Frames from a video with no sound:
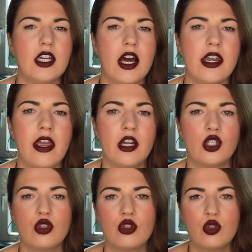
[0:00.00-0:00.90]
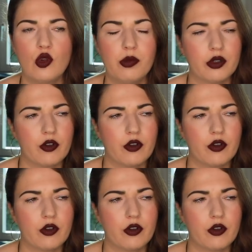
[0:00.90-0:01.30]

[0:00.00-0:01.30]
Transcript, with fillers: done in a super